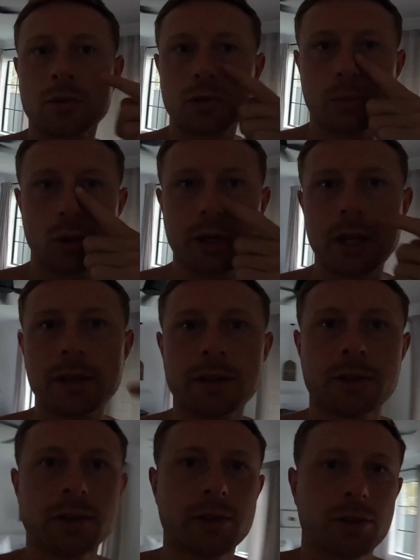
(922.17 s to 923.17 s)
Good morning.
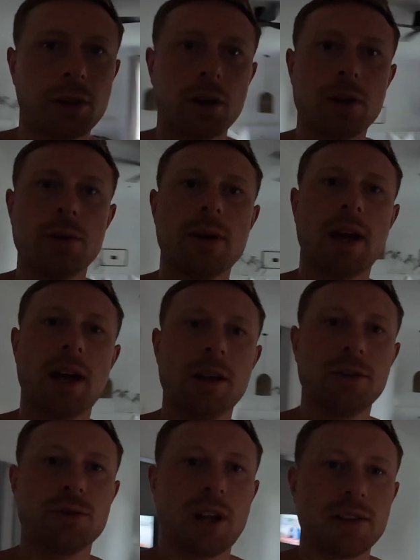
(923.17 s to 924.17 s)
So
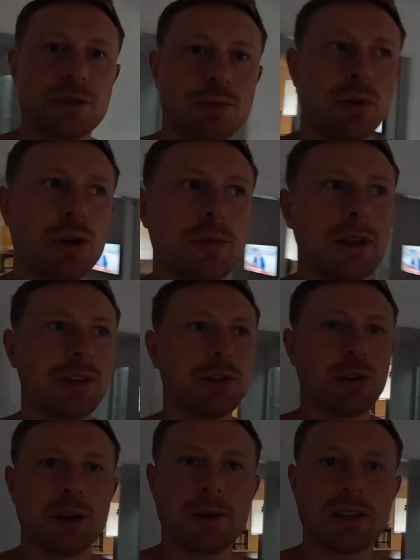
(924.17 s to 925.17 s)
Helen's actually roped me into
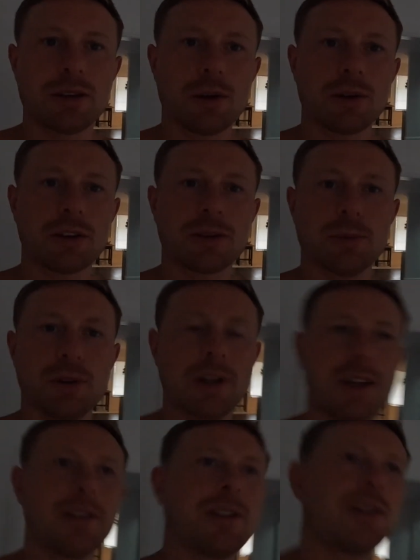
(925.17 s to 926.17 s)
doing a bit of yoga this
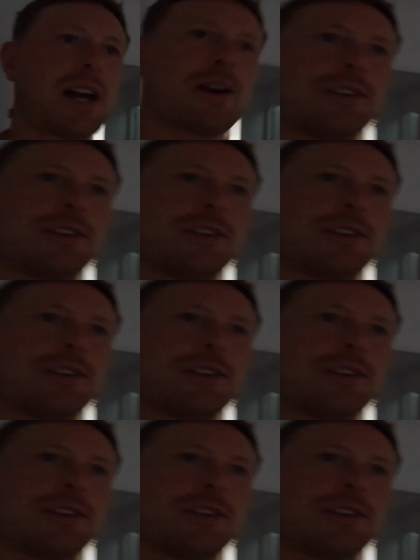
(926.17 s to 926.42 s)
morning, out